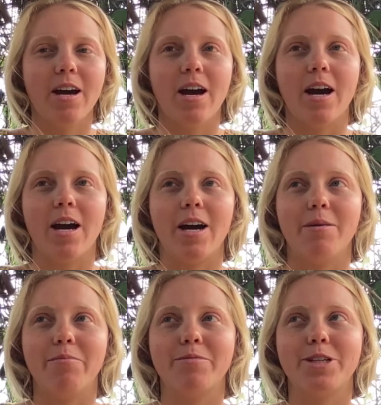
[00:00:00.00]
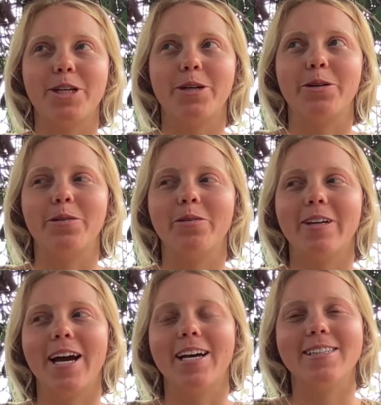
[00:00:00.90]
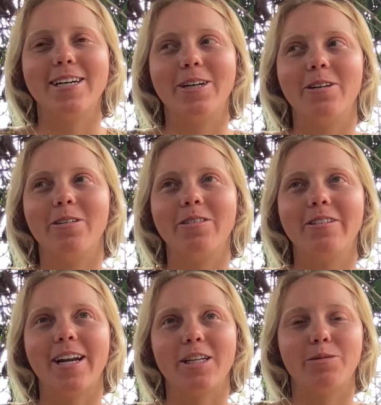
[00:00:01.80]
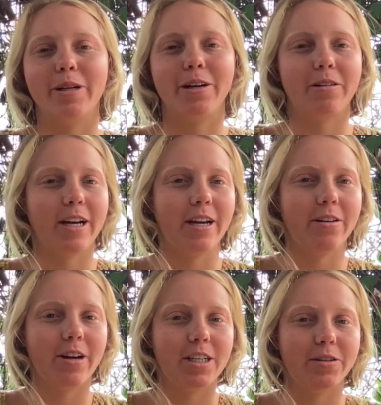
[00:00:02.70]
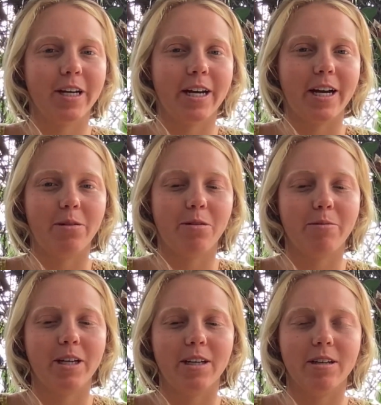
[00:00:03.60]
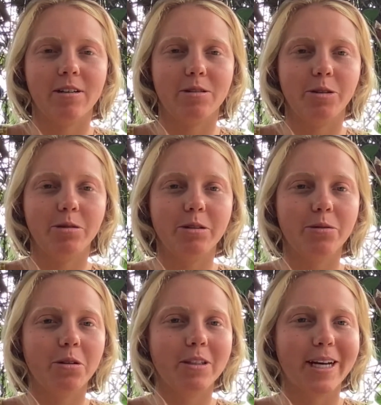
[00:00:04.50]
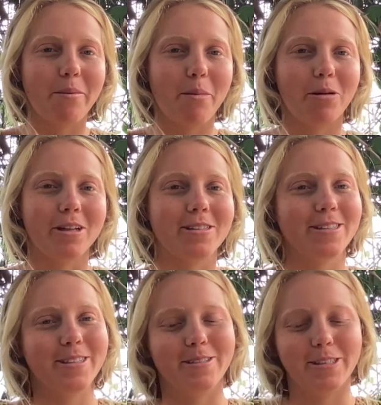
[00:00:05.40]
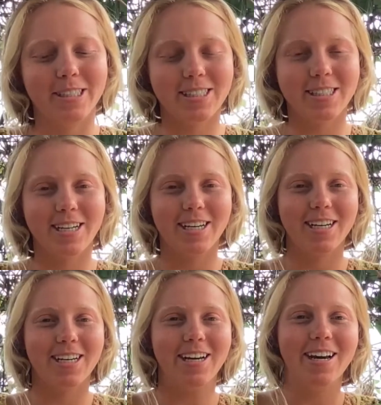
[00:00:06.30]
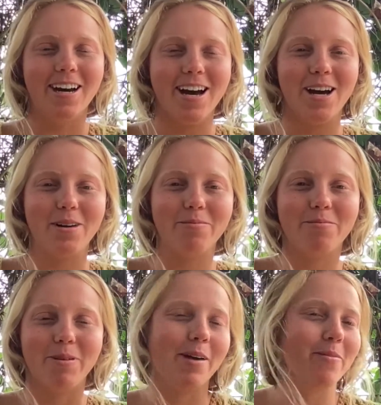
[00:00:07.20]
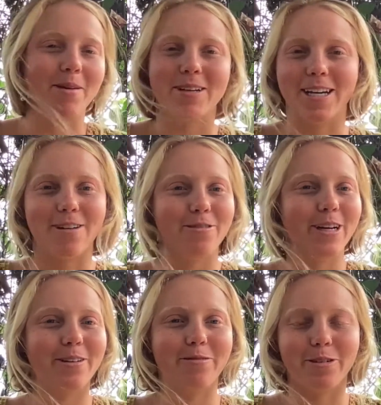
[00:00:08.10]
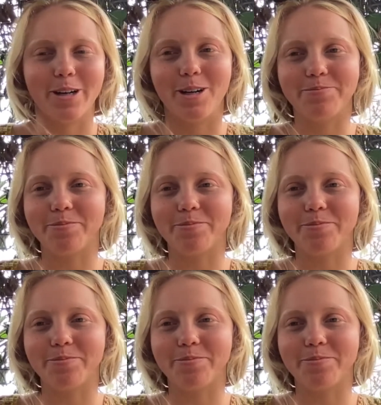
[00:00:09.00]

So yeah, until next spring when I graduate, I will be dual enrolled at both institutions. But I'm excited for it all.